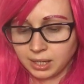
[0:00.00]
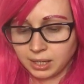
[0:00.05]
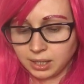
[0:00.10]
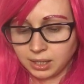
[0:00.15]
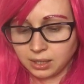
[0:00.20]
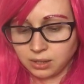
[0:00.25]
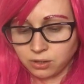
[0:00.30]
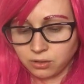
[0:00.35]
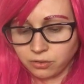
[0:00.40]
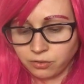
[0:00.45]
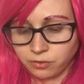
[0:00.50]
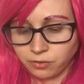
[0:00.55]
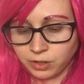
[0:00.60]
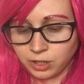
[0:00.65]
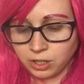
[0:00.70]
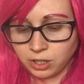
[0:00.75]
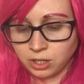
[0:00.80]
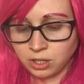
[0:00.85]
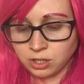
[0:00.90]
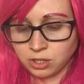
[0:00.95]
In the
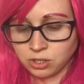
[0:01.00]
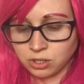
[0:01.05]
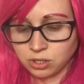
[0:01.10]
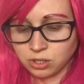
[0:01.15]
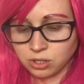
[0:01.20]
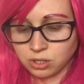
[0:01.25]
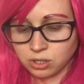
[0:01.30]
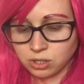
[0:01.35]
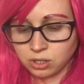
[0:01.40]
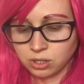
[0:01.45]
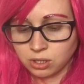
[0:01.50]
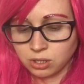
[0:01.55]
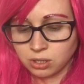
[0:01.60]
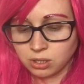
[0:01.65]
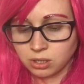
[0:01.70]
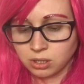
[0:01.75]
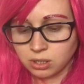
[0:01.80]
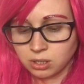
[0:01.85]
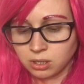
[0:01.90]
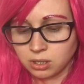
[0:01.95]
first
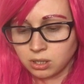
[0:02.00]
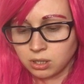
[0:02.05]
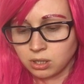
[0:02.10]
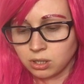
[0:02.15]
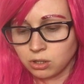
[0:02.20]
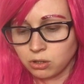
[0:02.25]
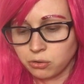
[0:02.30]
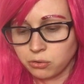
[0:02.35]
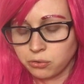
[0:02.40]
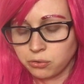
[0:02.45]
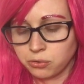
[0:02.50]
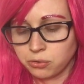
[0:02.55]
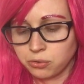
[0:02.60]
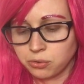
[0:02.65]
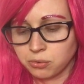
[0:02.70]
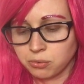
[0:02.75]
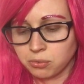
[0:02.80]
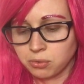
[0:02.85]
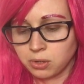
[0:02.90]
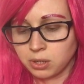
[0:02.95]

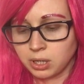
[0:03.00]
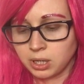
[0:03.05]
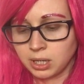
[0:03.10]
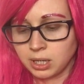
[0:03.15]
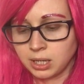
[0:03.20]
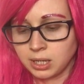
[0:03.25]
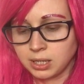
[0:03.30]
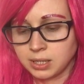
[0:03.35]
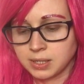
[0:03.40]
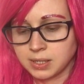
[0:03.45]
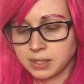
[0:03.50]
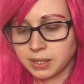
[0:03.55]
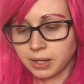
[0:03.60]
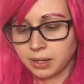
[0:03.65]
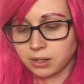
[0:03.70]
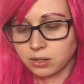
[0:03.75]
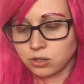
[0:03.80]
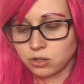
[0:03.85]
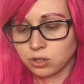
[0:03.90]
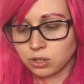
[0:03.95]
3
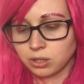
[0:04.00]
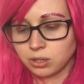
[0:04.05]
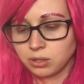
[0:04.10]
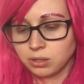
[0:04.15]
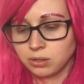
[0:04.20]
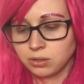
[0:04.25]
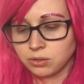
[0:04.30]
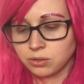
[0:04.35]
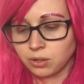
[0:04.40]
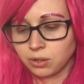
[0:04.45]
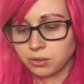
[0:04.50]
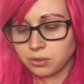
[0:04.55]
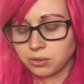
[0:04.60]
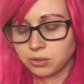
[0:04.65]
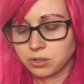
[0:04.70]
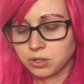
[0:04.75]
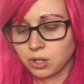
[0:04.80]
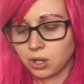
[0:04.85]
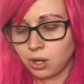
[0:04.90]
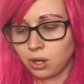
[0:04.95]
sections on
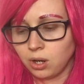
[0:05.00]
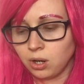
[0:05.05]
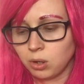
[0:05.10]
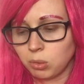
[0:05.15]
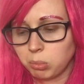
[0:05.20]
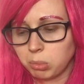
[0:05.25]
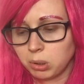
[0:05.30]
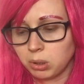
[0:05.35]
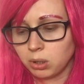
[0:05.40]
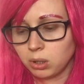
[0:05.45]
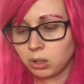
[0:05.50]
top,